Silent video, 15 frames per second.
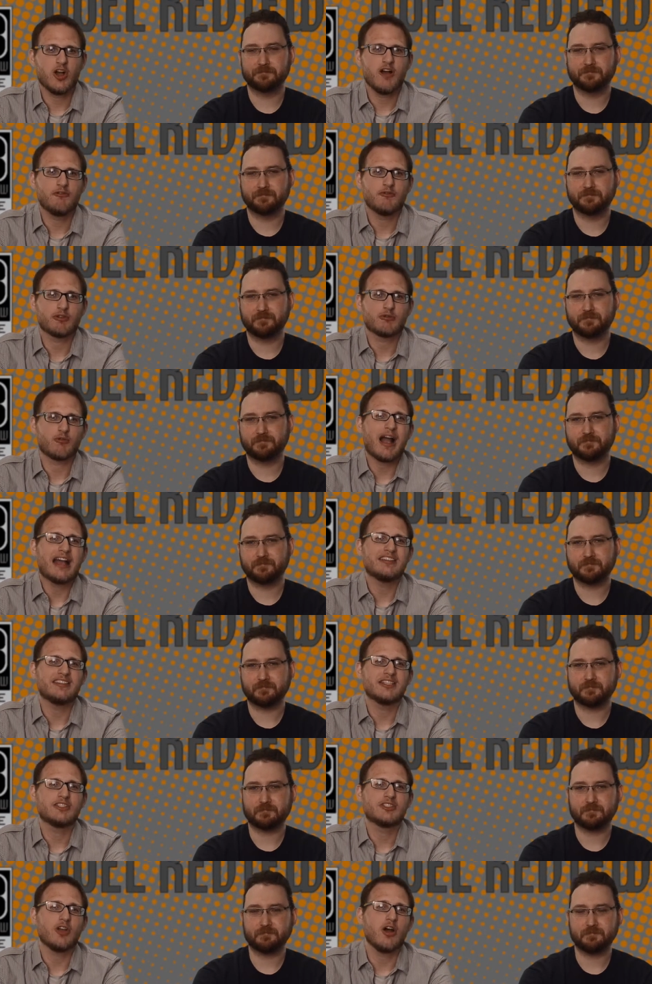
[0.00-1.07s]
Speaker 1: off with
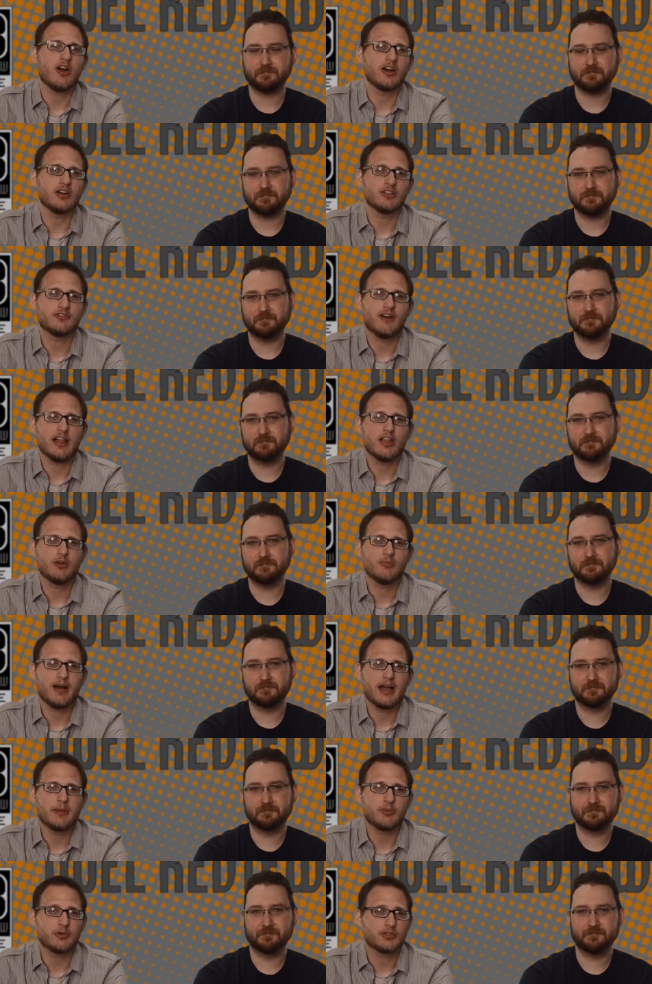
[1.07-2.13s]
Rising Stars, followed
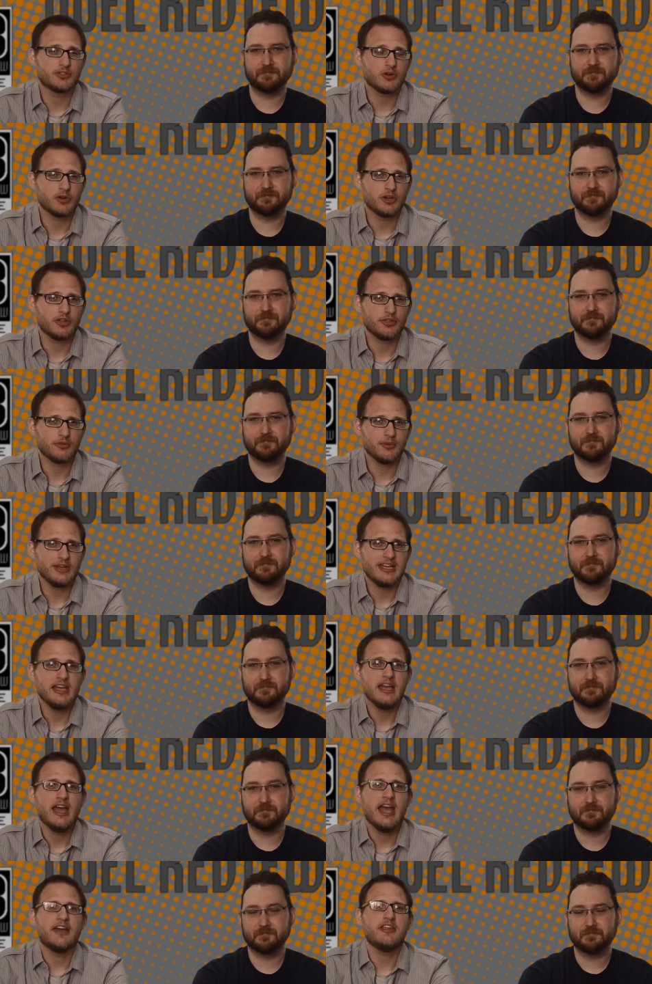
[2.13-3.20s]
by Persona
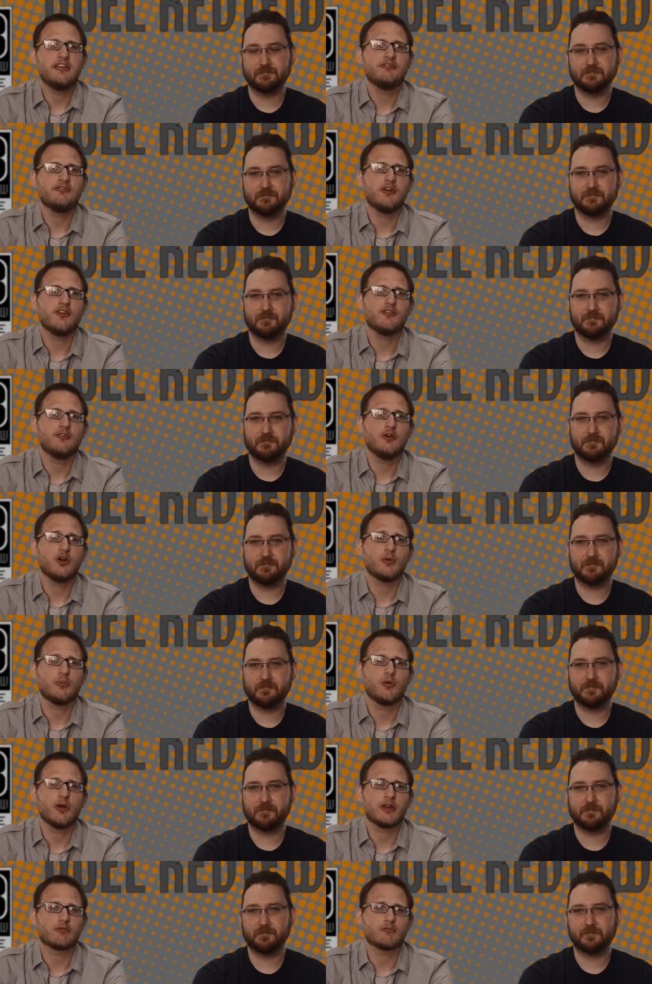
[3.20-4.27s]
3, and then for our focal
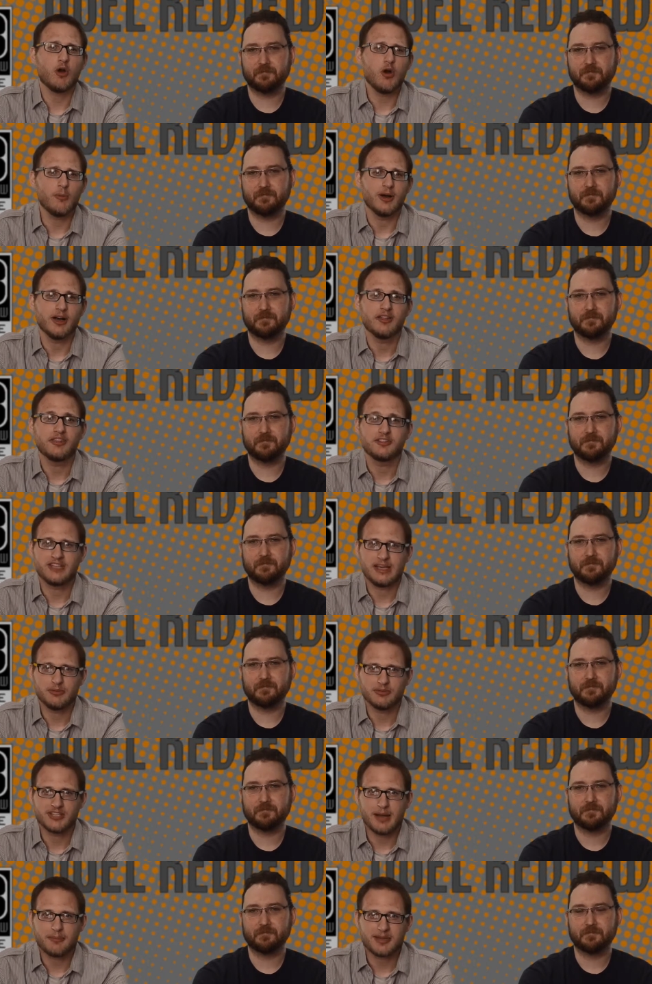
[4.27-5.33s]
point, Roma, the
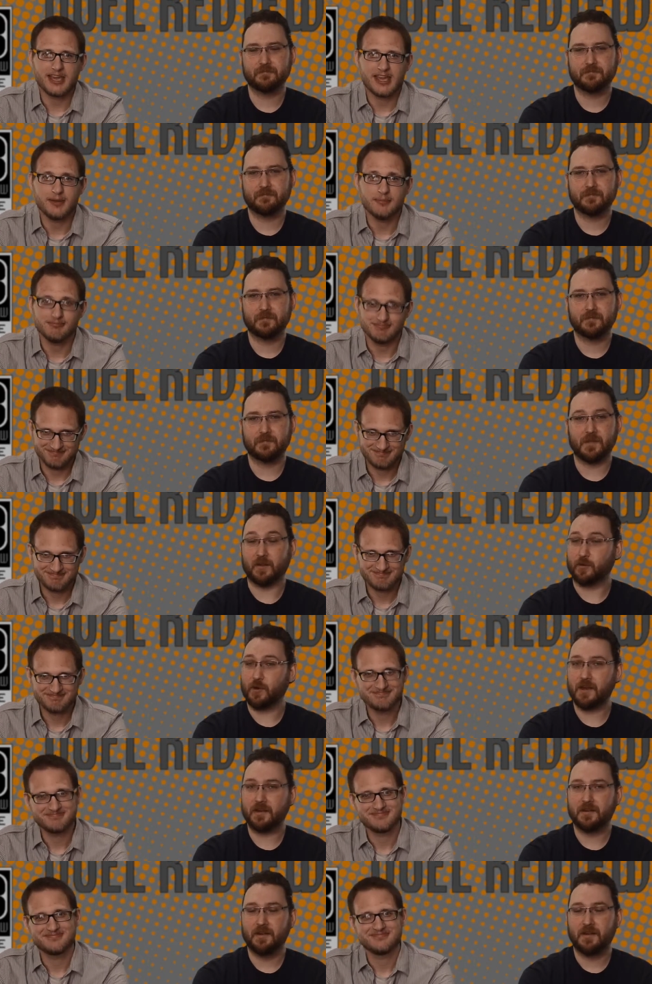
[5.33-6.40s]
tabletop game.
Speaker 2: That's
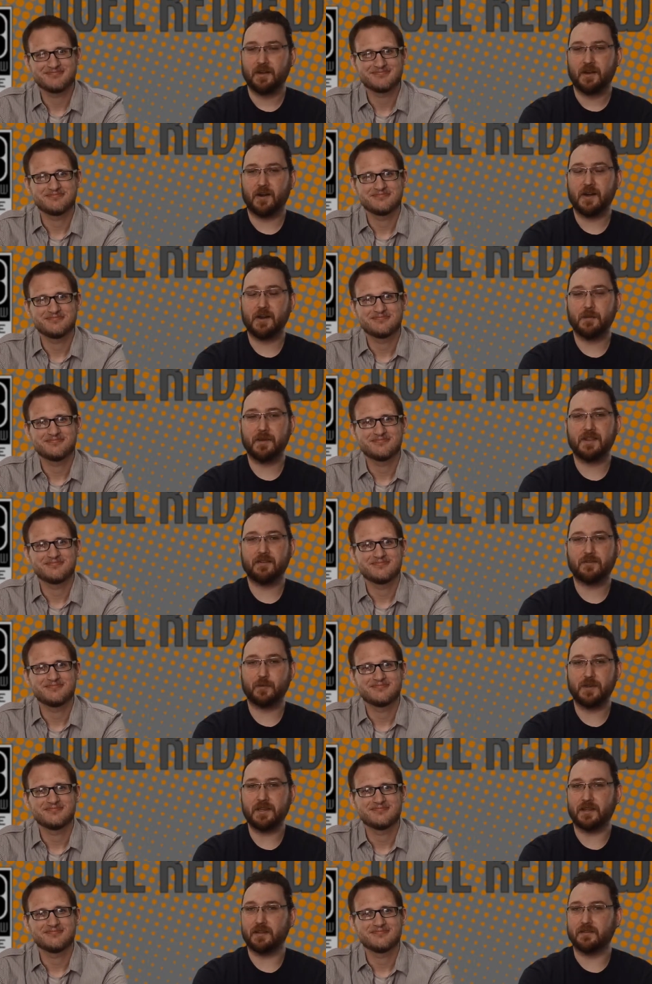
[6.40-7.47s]
right. Our anime this
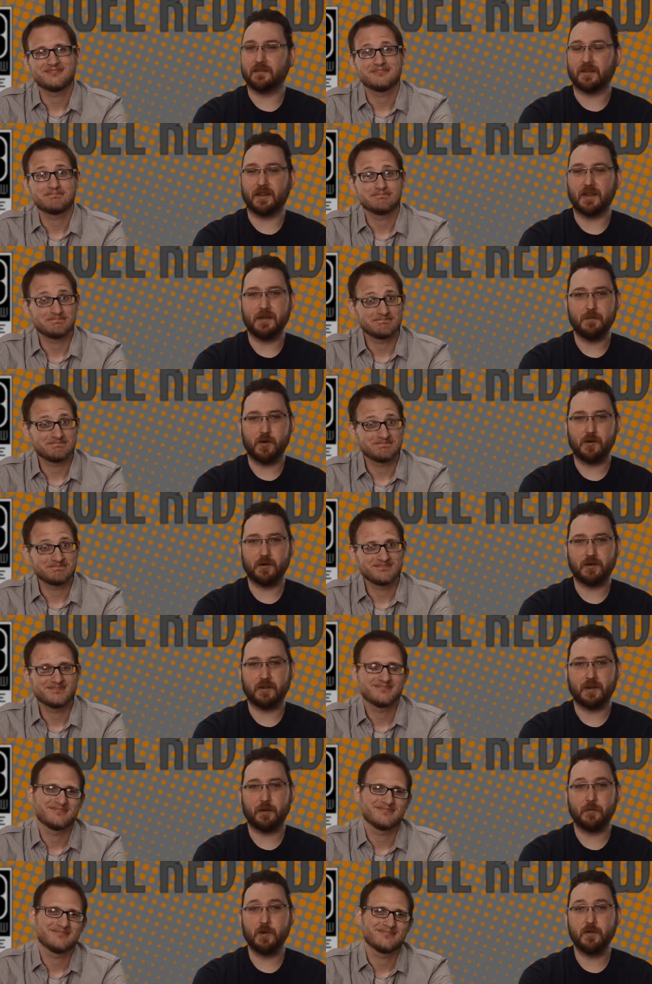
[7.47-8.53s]
week is Claymore,
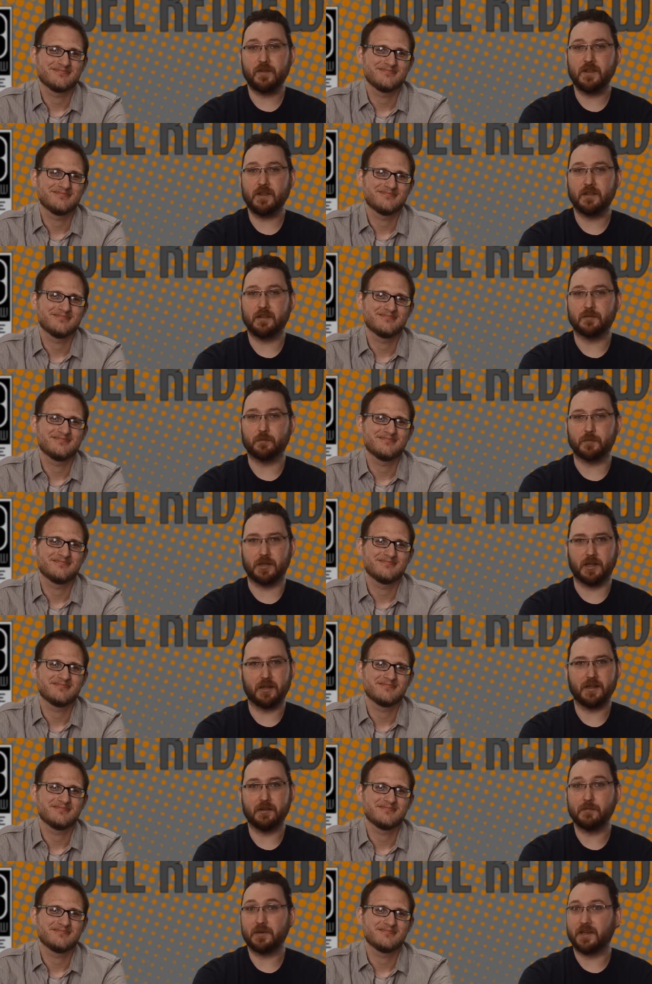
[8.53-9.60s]
and our movie is
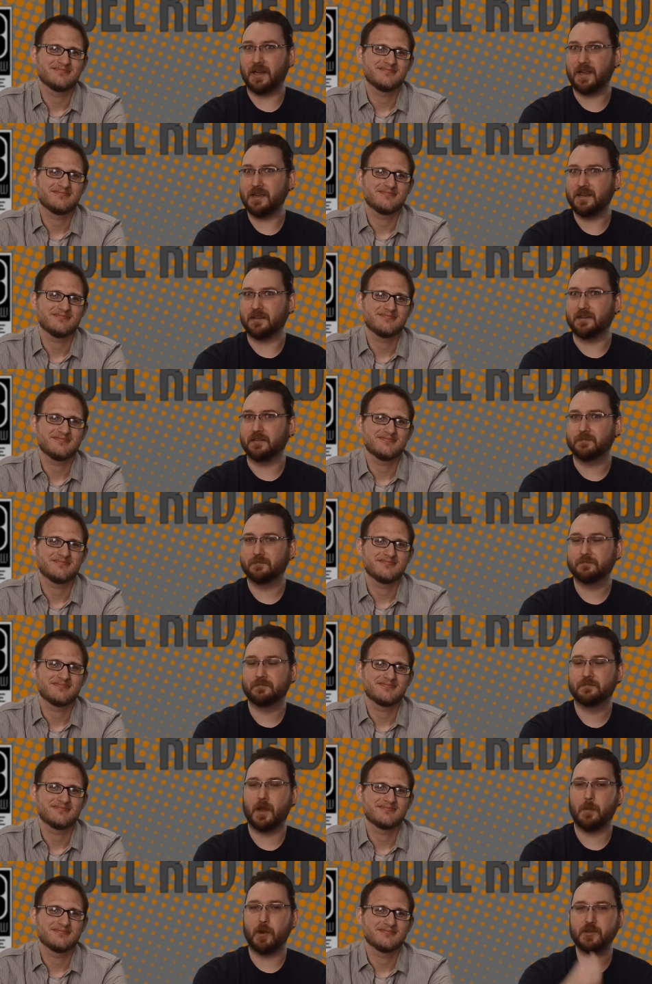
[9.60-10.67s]
Plunkett Macleane.
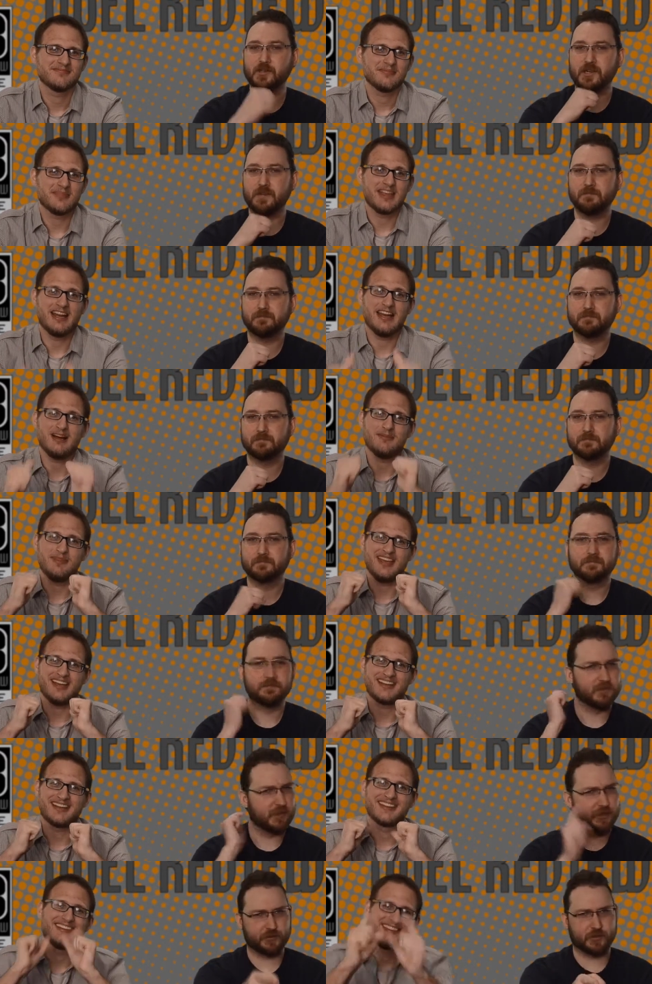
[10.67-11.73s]
I'm RJ. And I'm
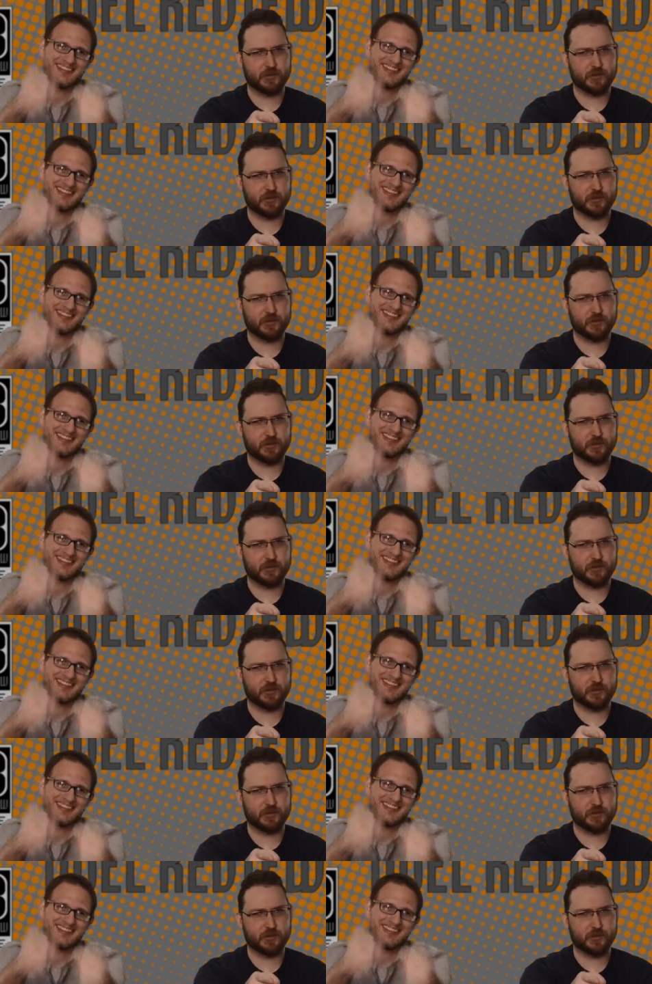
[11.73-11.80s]
Nick. Let's